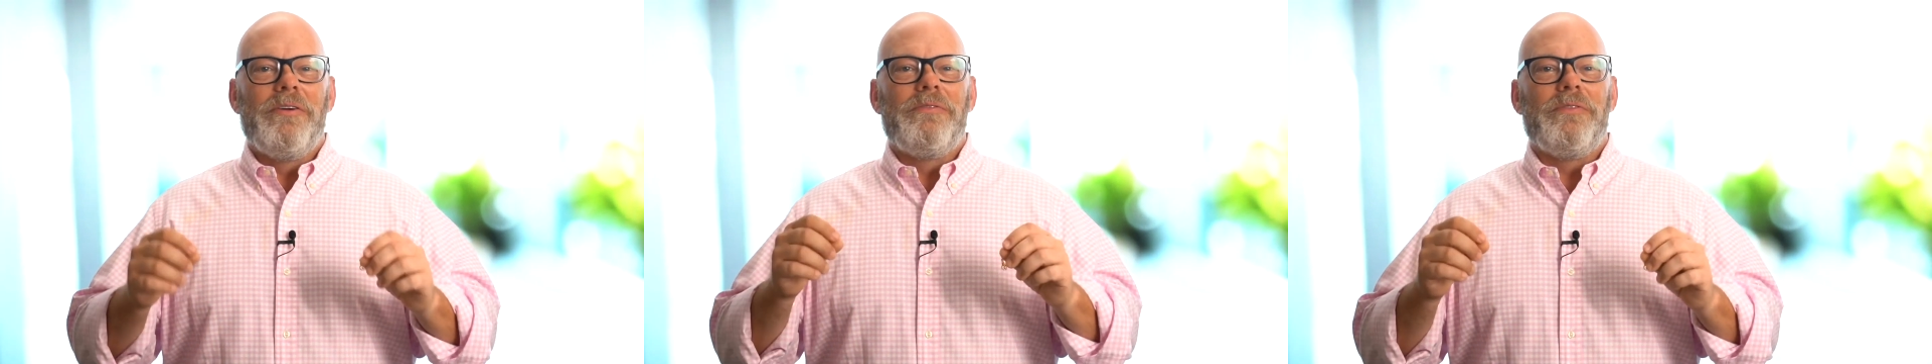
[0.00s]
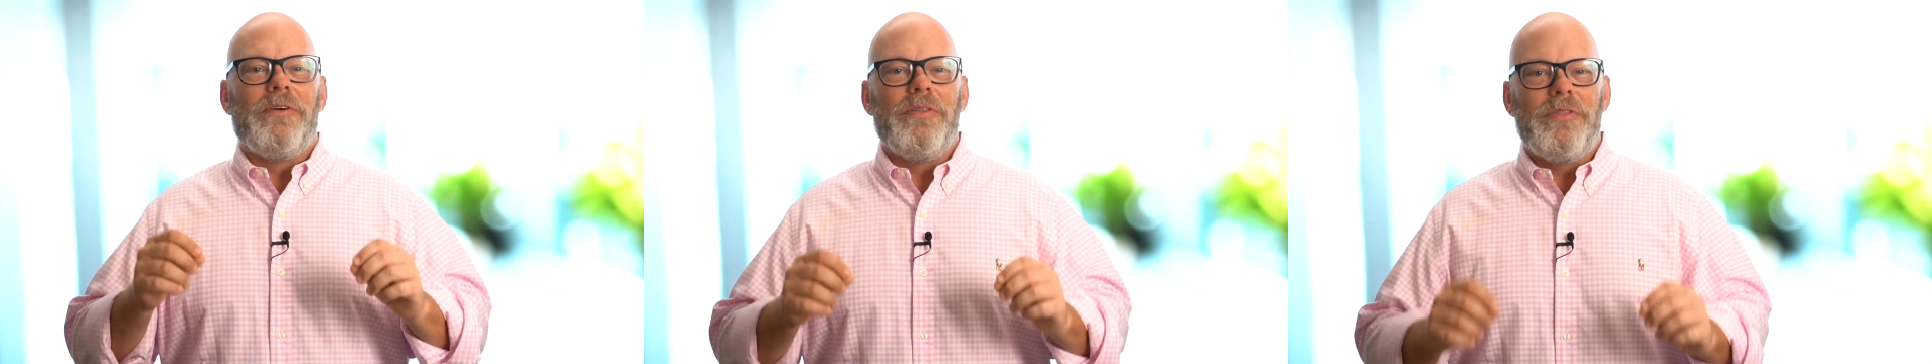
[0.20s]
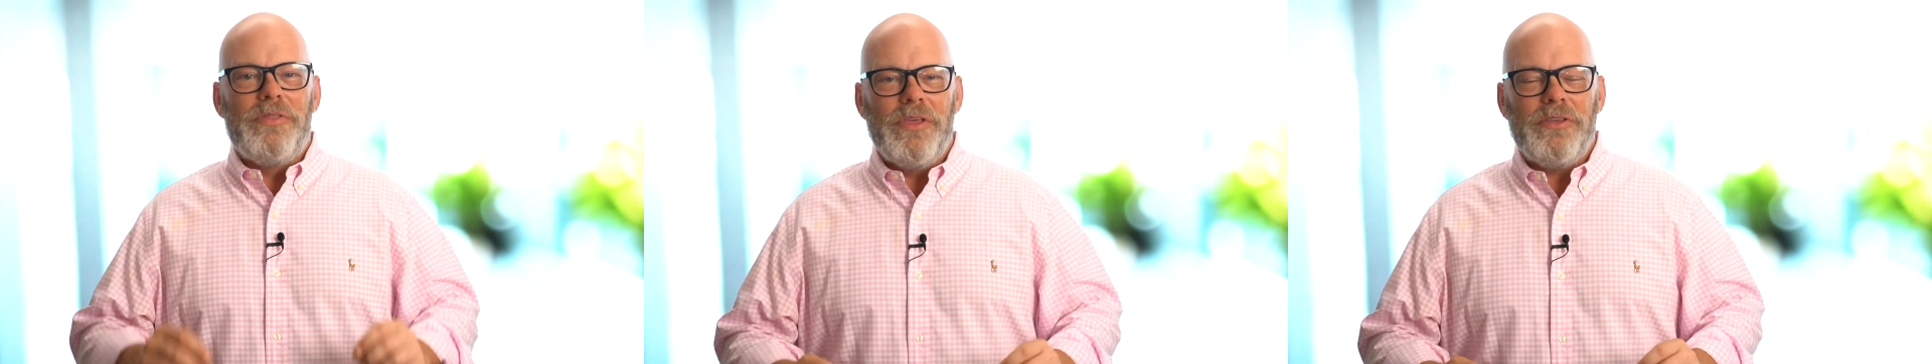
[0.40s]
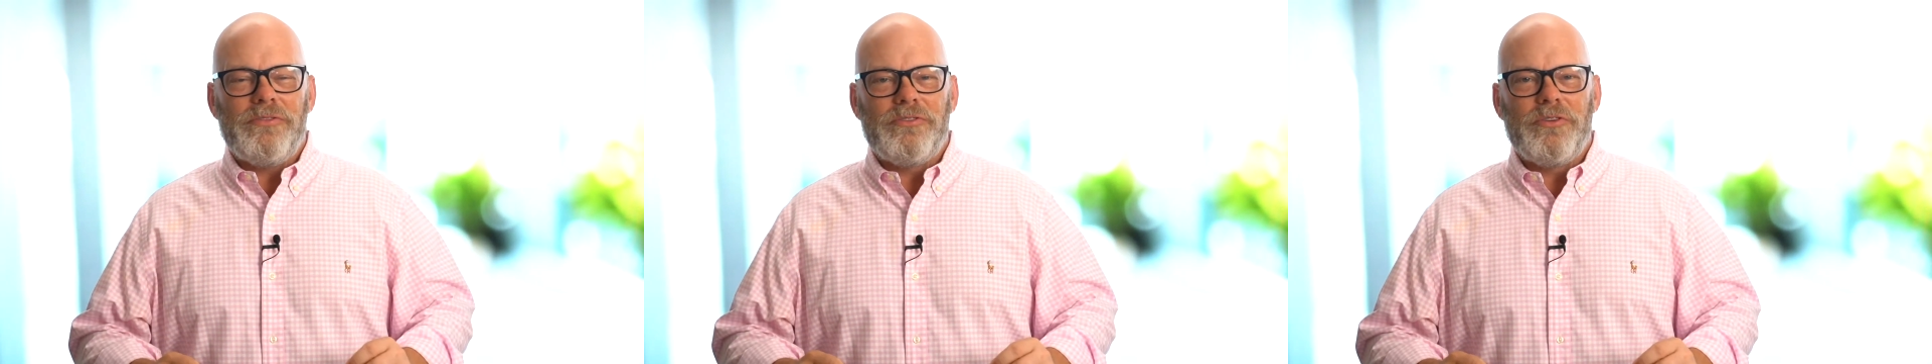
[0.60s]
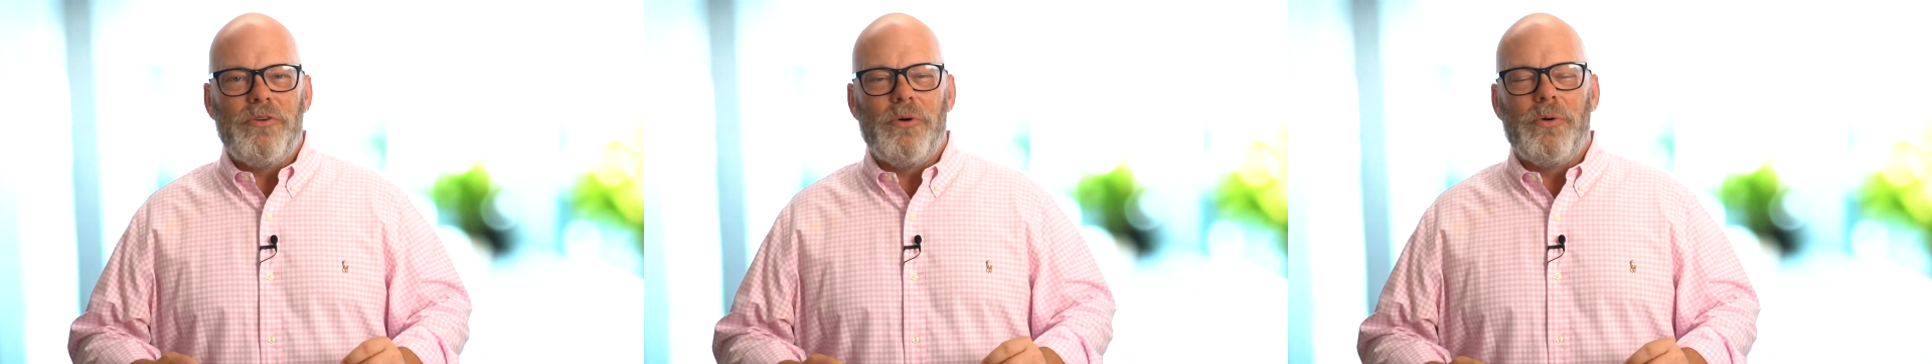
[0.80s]
for
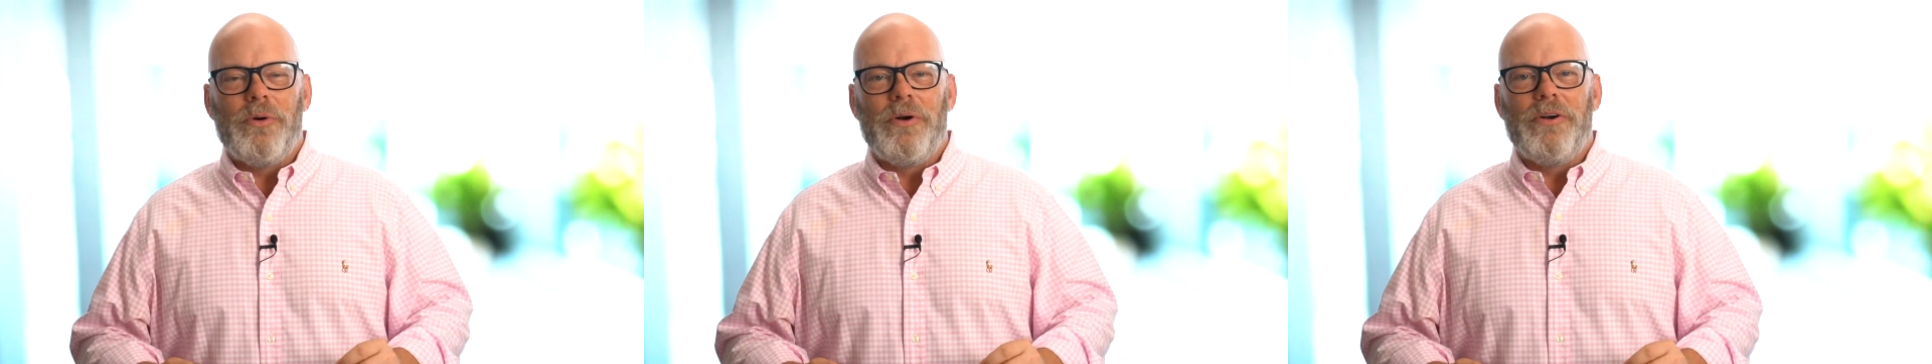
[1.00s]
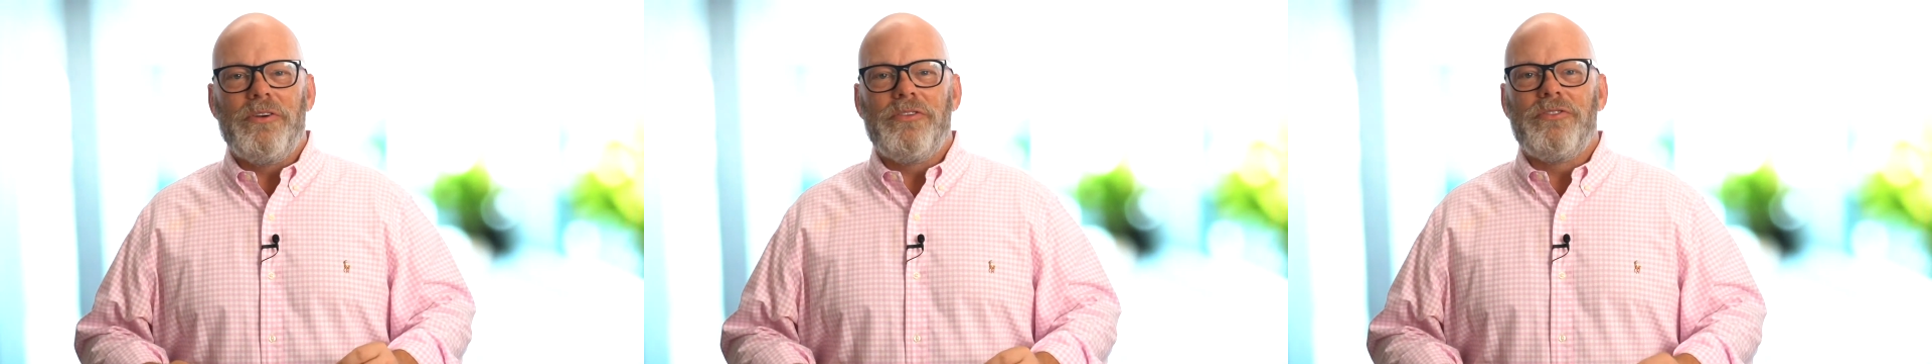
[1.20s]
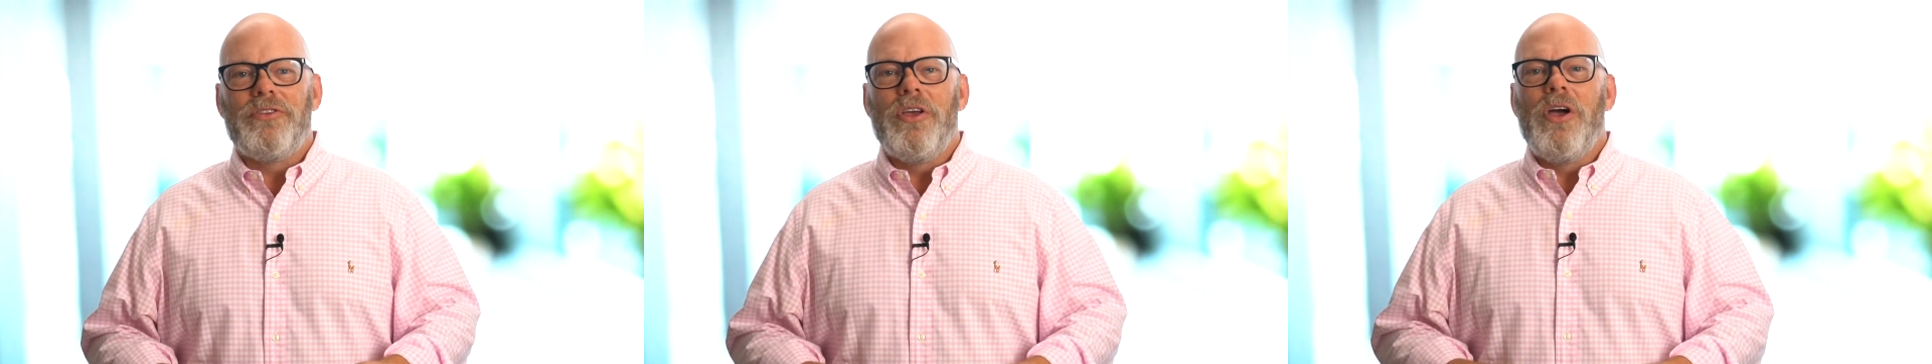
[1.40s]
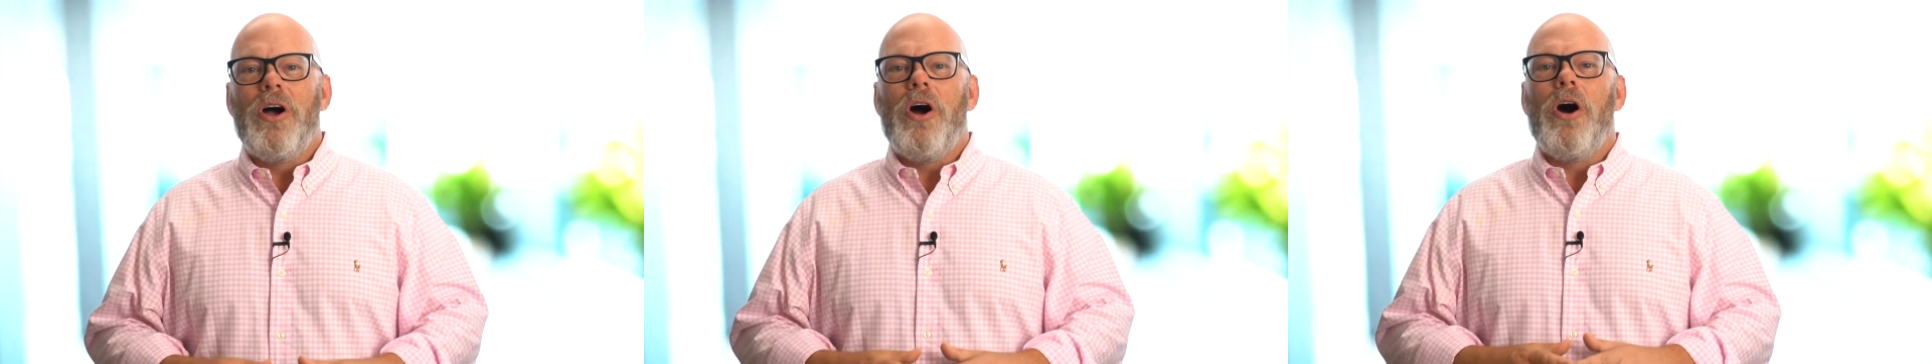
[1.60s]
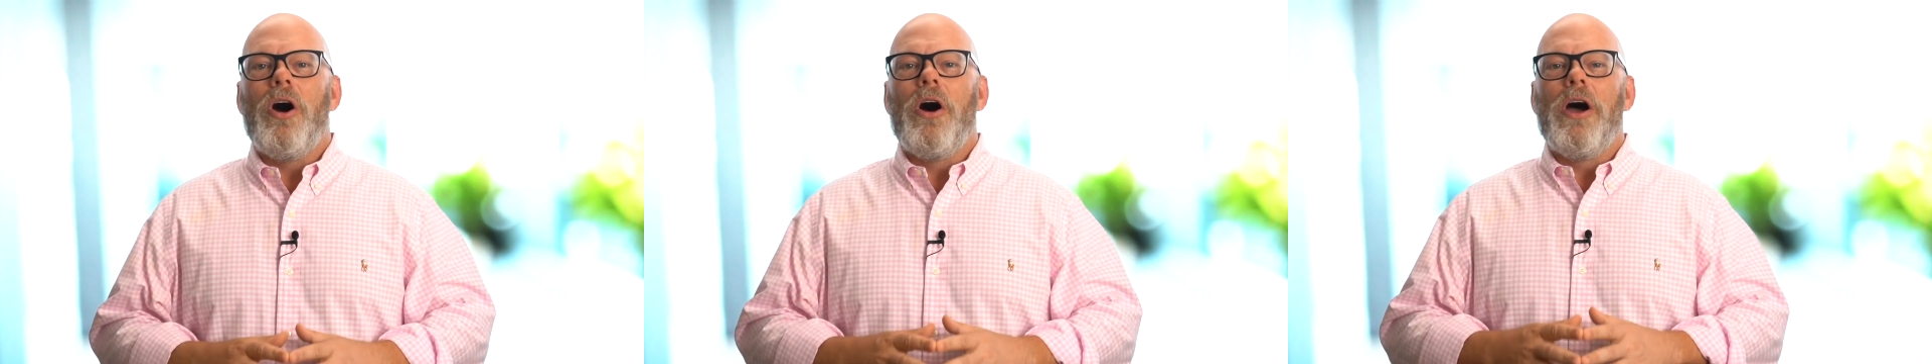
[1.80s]
this course
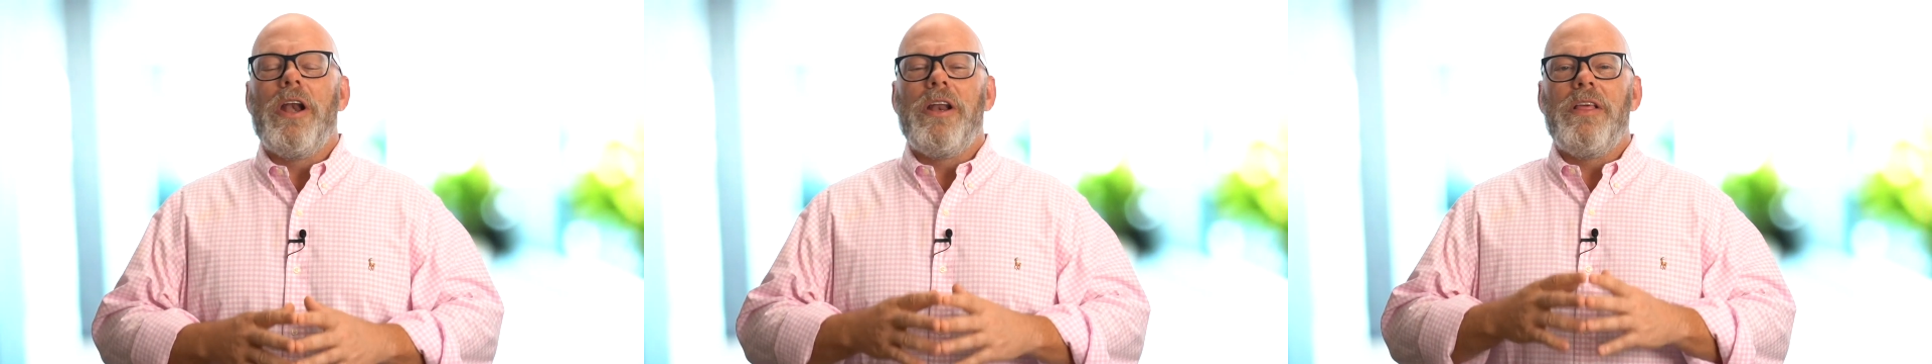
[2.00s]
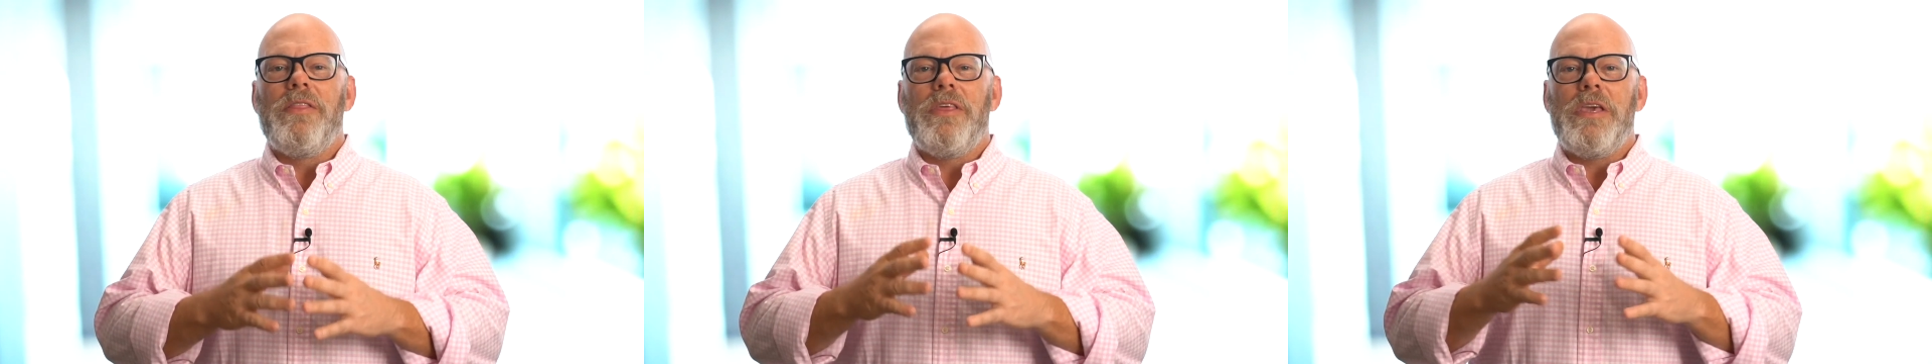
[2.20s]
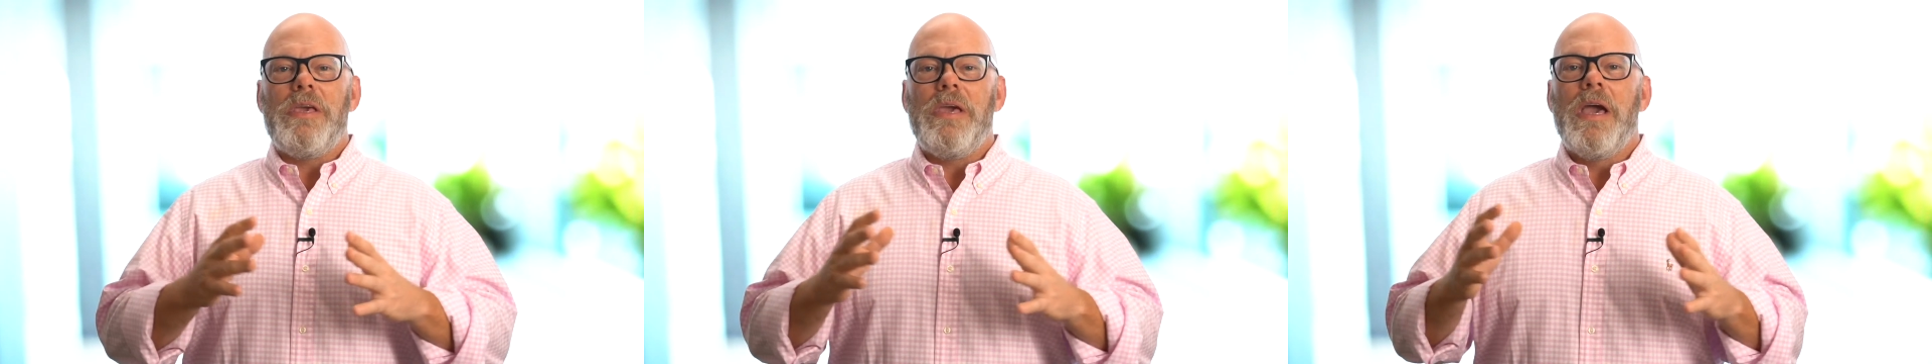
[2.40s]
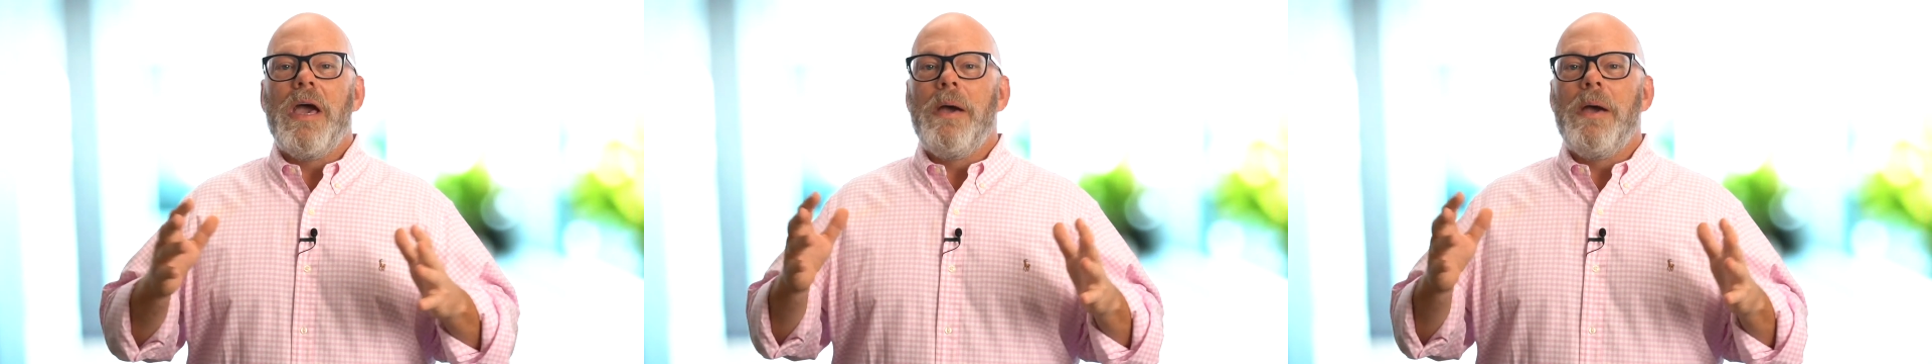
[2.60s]
on the